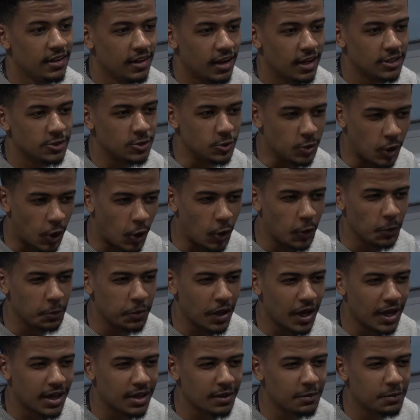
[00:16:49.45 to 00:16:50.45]
I do hold
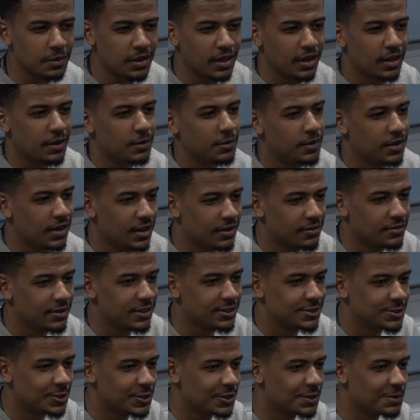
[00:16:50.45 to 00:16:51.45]
back a bit whenever
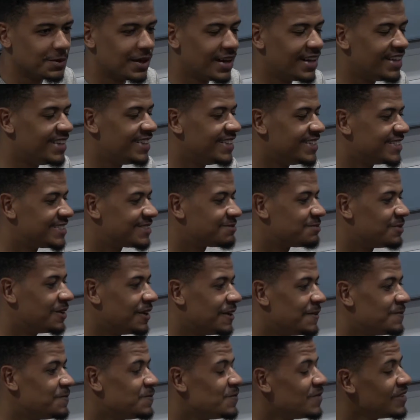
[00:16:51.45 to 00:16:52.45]
I talk about this.
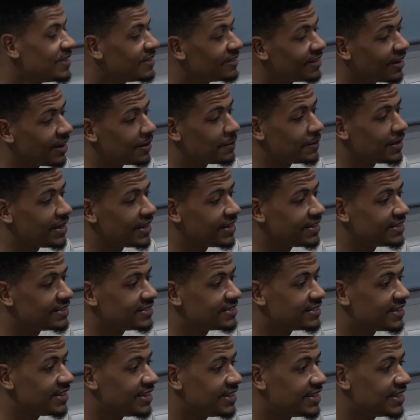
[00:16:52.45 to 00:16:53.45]
But I
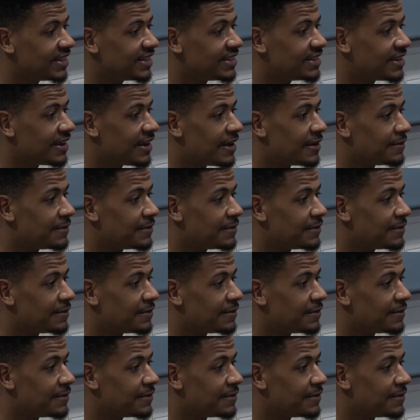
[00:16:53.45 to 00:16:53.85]
mean, he did.